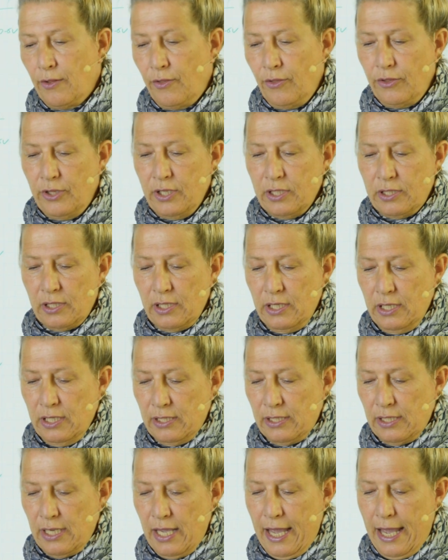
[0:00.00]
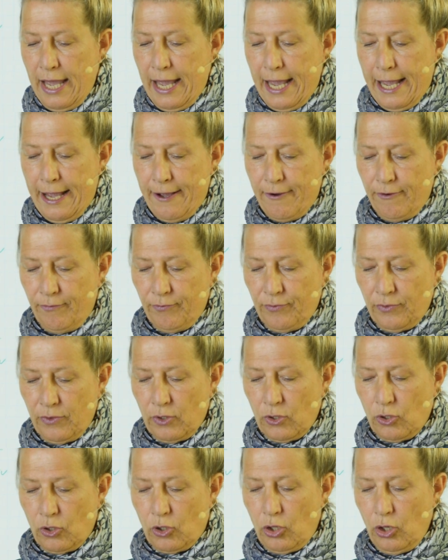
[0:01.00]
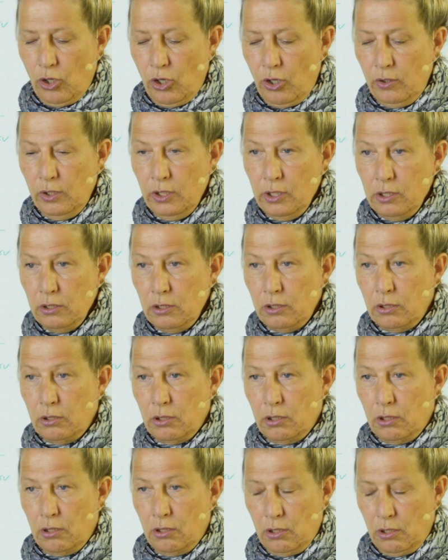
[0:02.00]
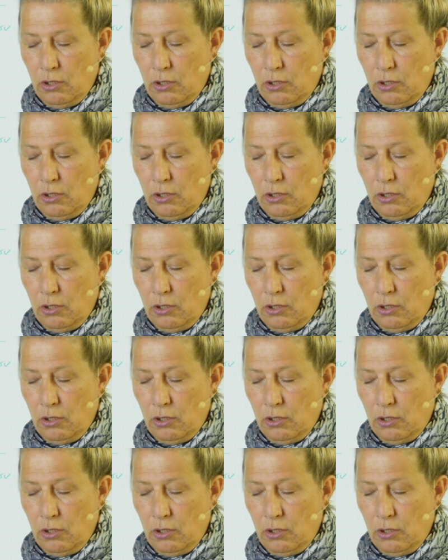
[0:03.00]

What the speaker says: This is a current,